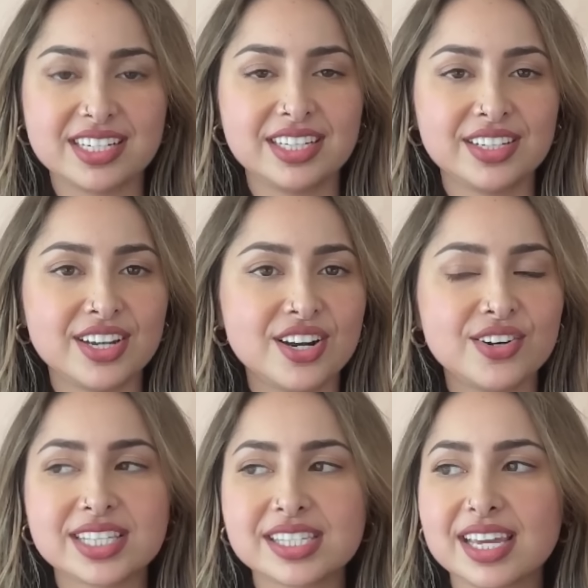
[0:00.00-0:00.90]
Yeah. You know,
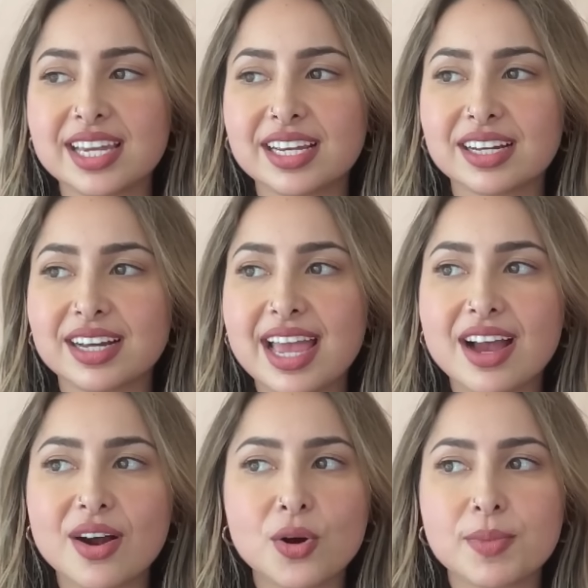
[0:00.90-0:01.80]
it's like,
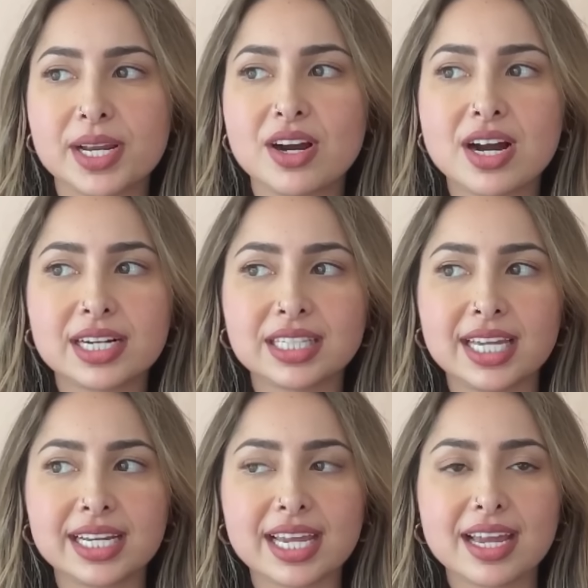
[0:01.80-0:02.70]
oh my God,
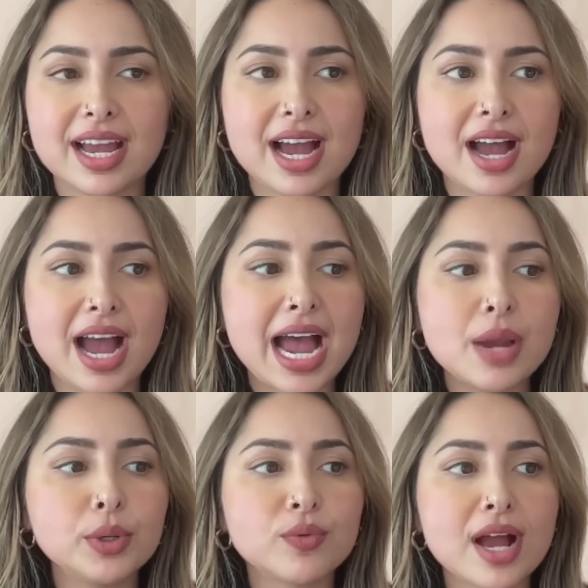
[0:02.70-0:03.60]
like I
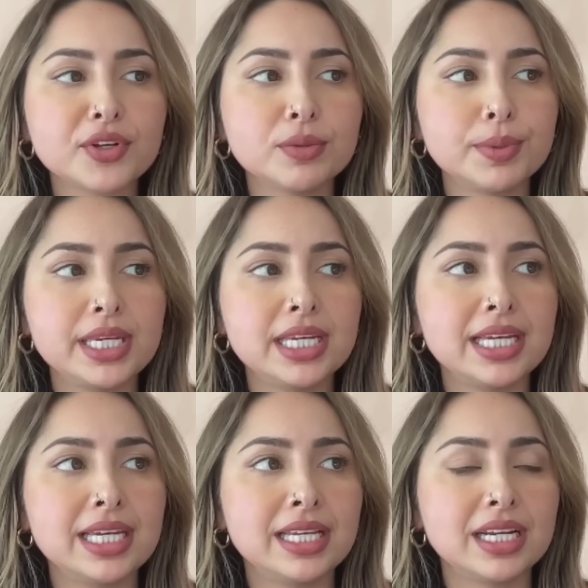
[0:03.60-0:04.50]
would rather be
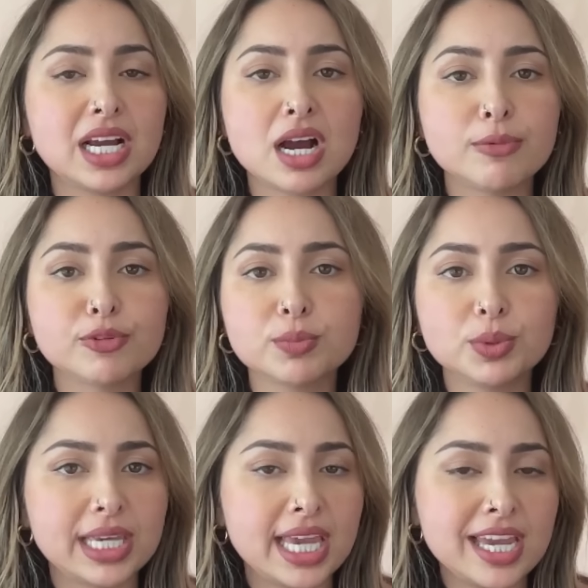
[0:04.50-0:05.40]
in a
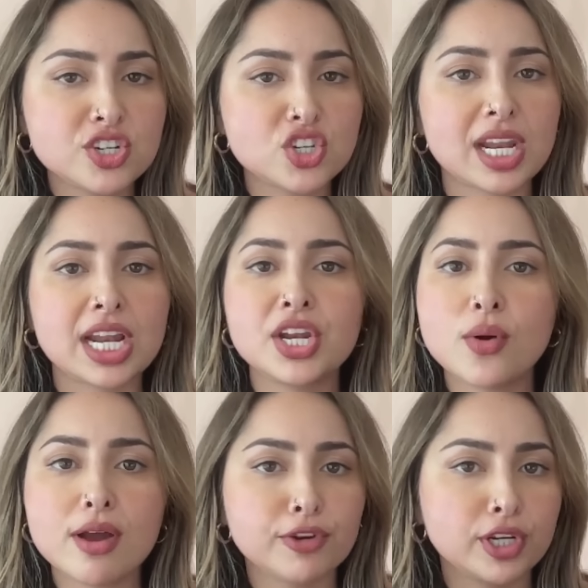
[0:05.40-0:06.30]
comfortable cage that I know
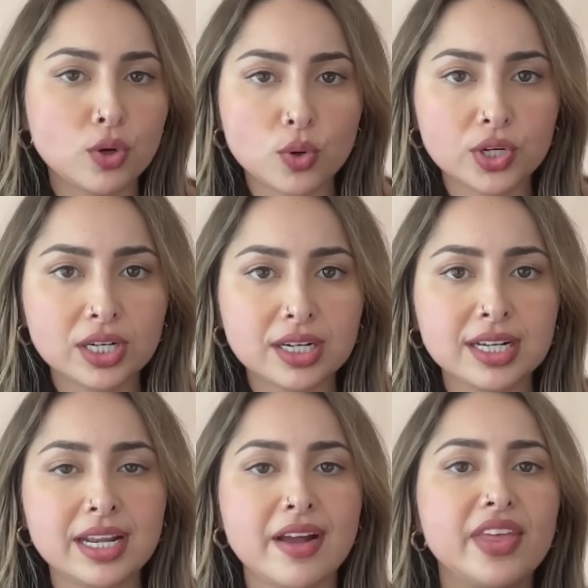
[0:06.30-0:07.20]
every corner
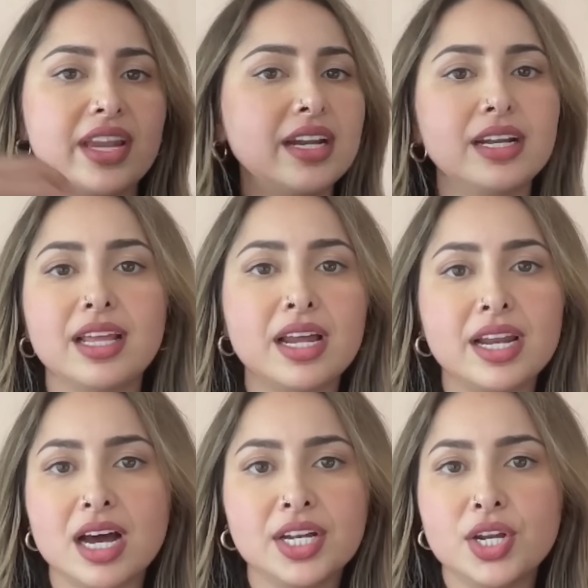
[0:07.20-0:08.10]
than in an
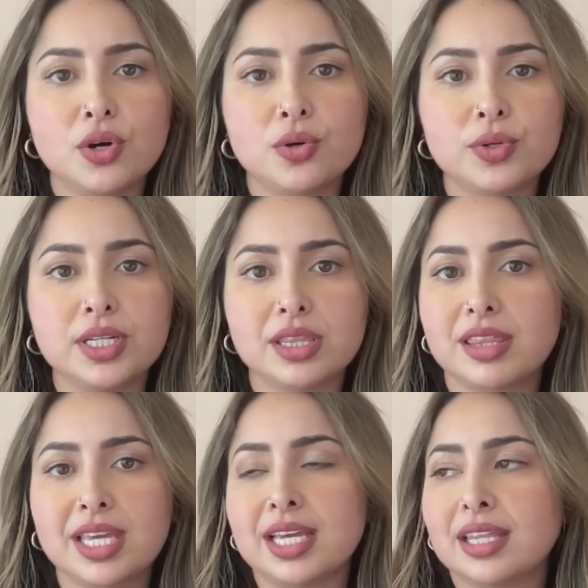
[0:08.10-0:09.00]
unknown
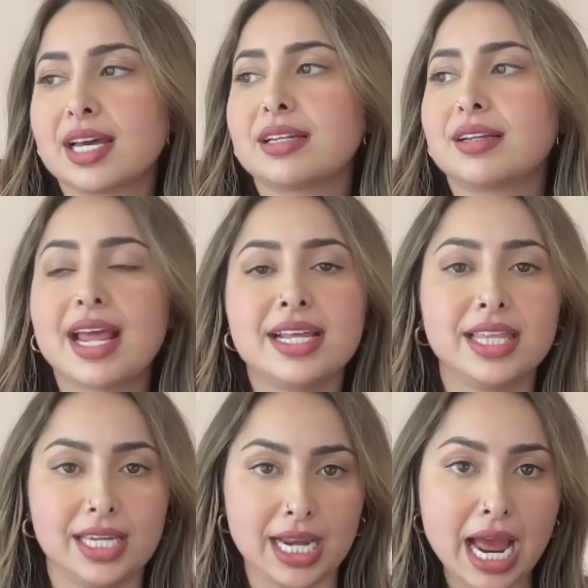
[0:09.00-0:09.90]
thing that anything can mm-hmm.